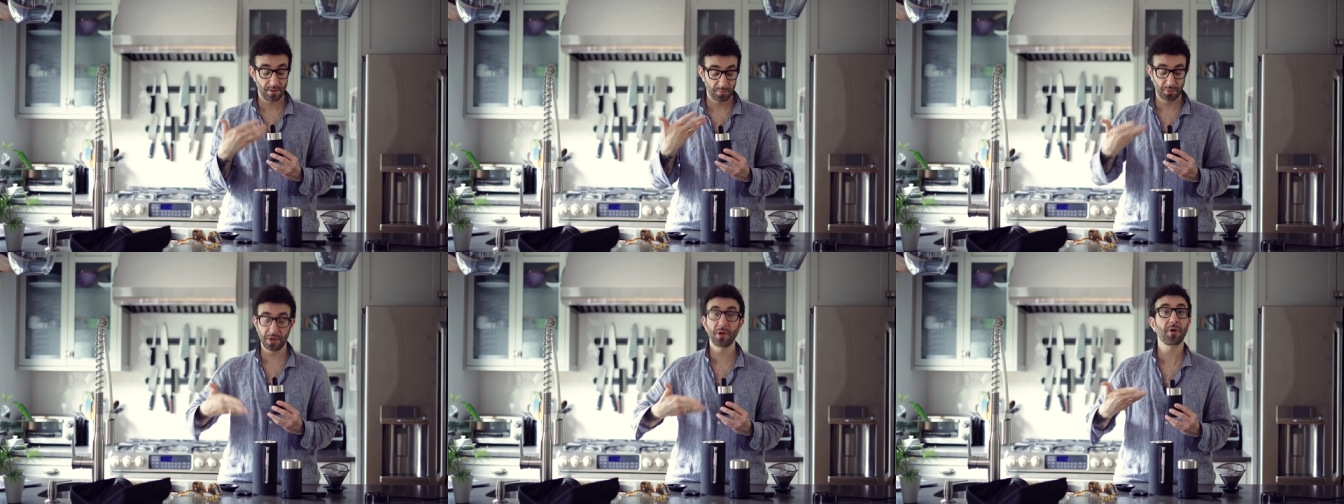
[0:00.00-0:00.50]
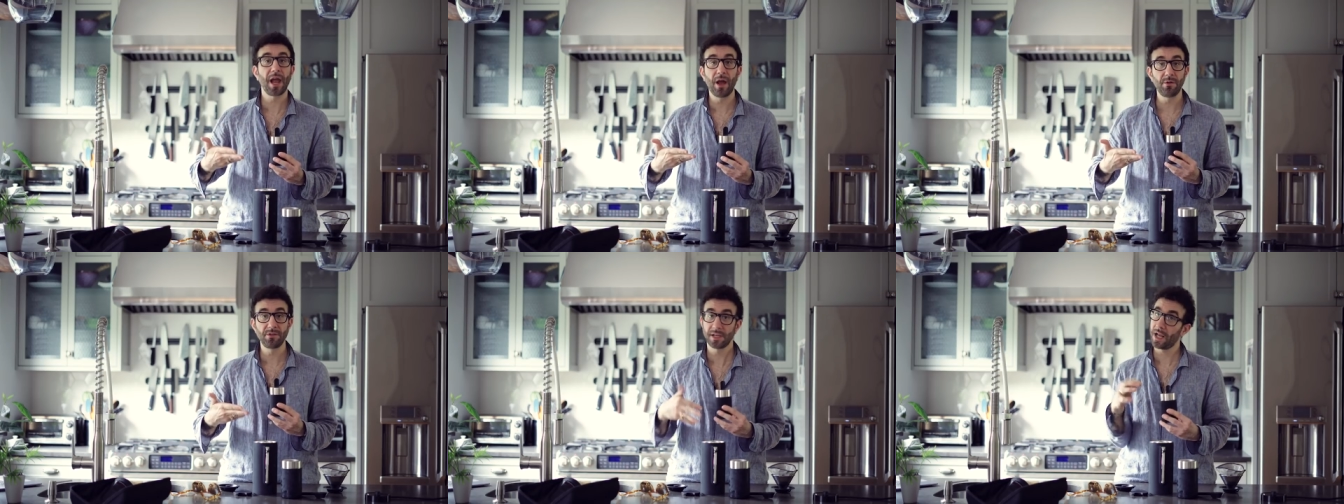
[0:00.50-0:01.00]

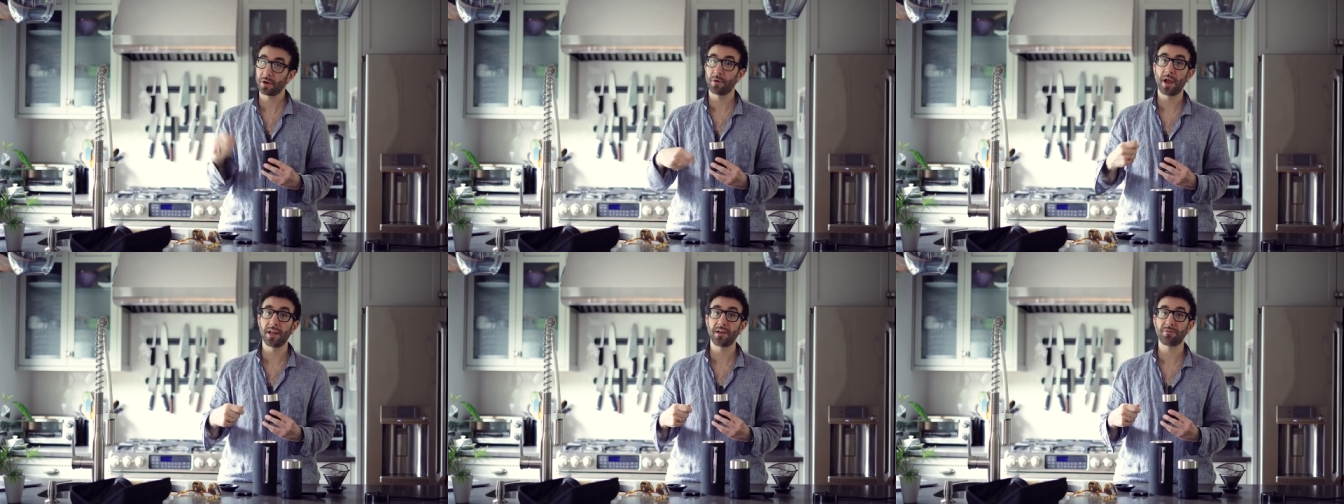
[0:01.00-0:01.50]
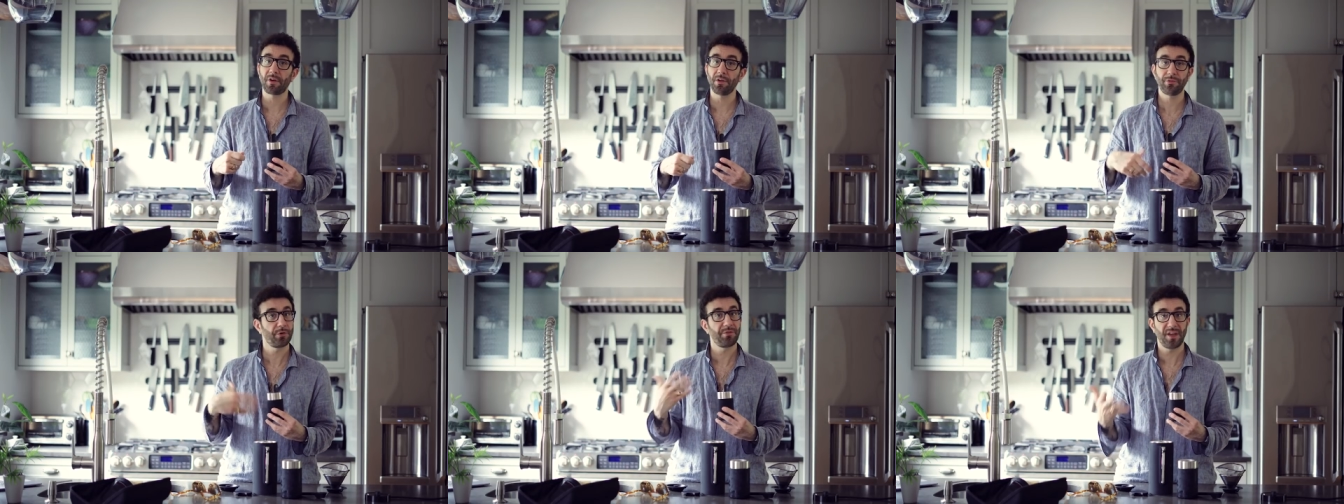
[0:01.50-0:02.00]
Pre-ground, you gotta grind it
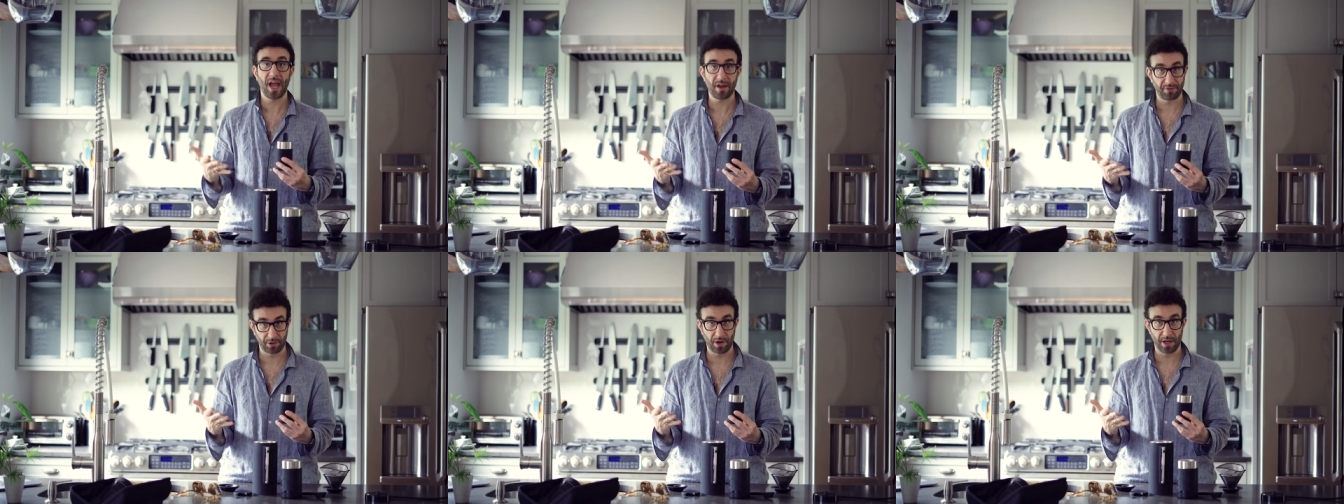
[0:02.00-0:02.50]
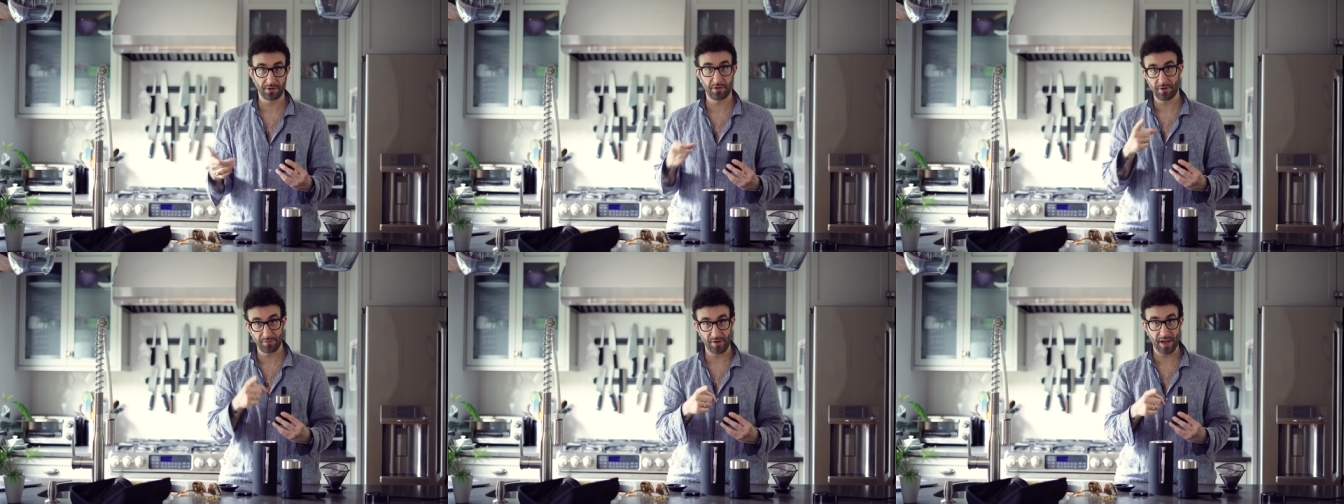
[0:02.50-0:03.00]
first, or if you have a grinder and
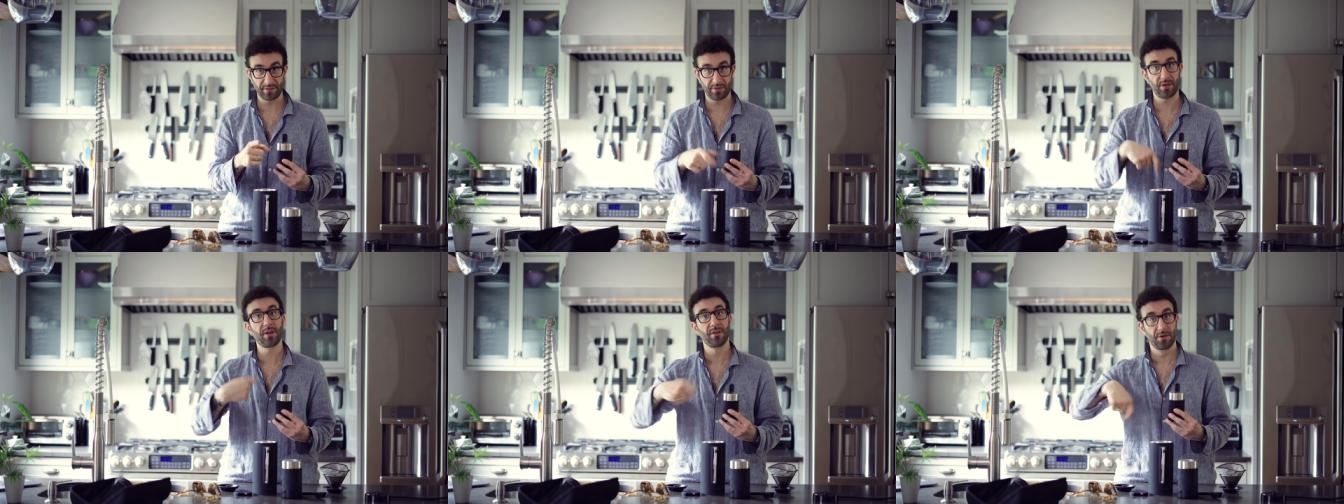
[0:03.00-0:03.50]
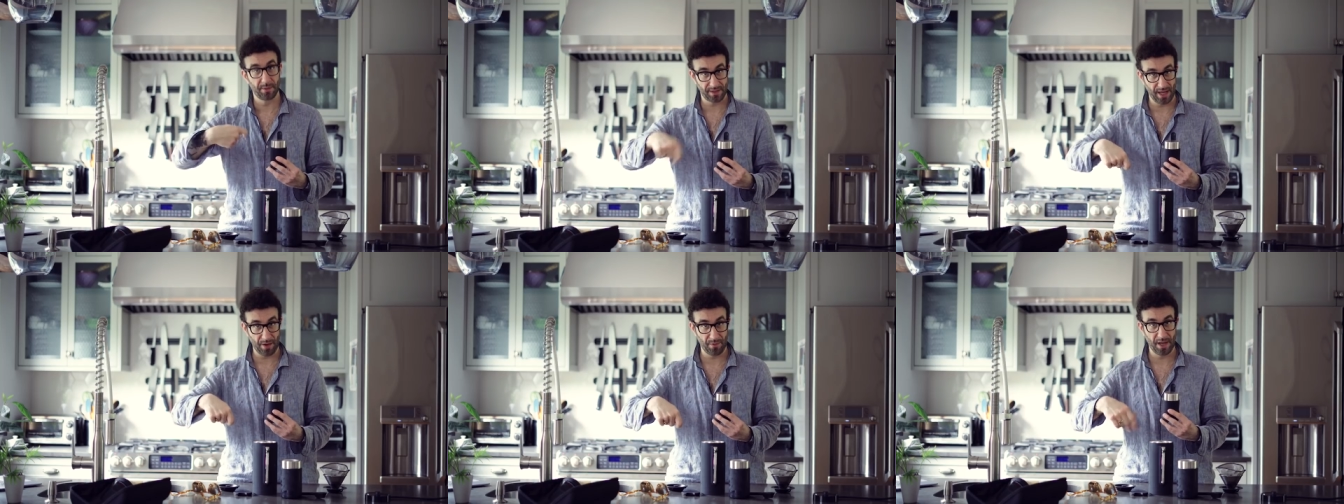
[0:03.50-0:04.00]
you're fancy, you can do it
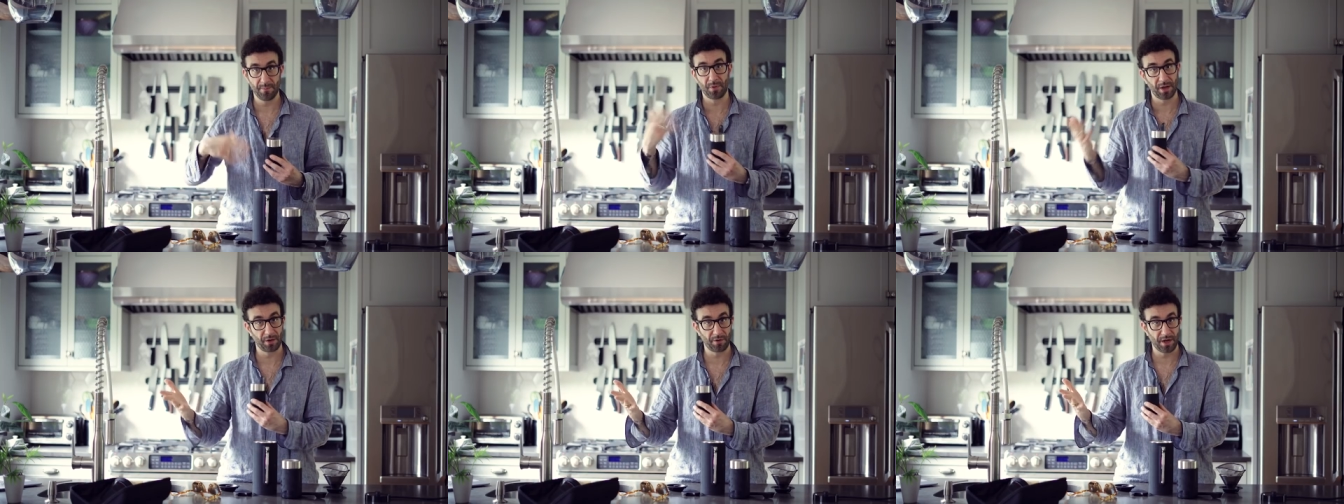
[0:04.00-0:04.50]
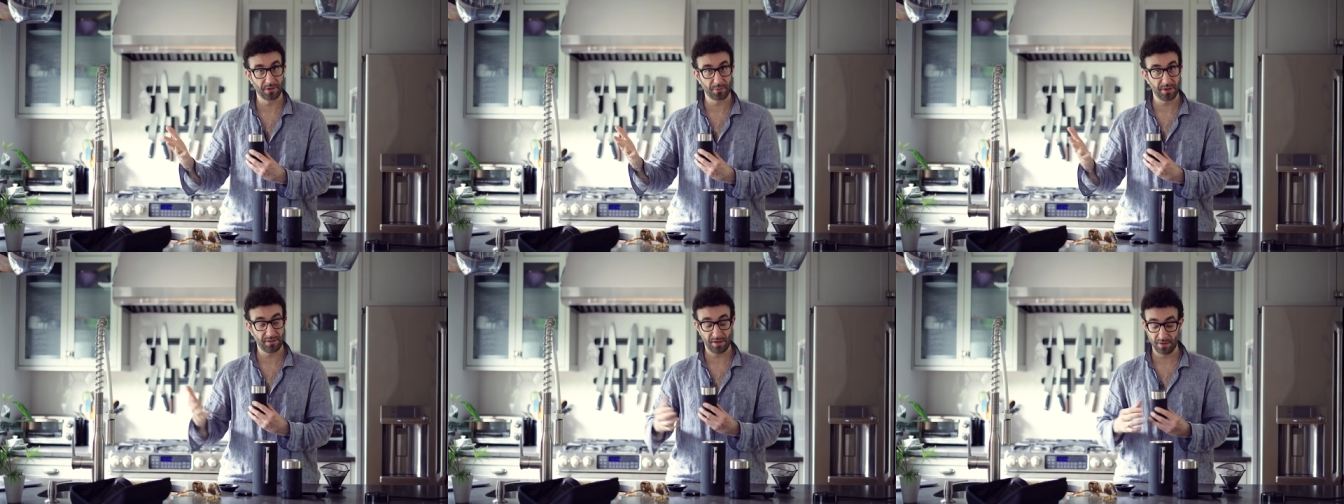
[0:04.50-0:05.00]
that way, bring a grinder
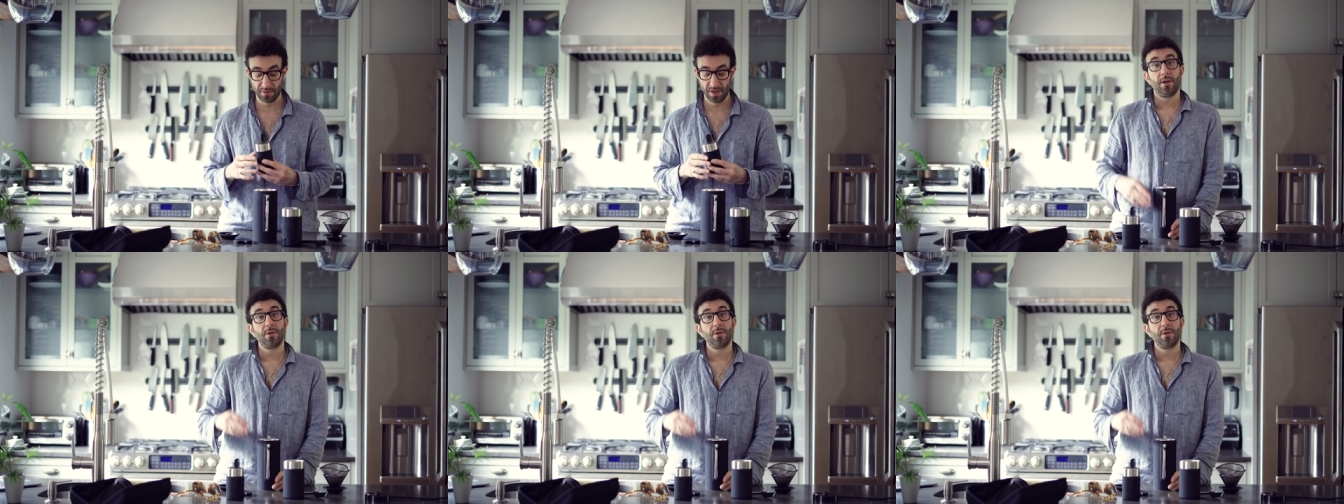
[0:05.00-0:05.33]
with you.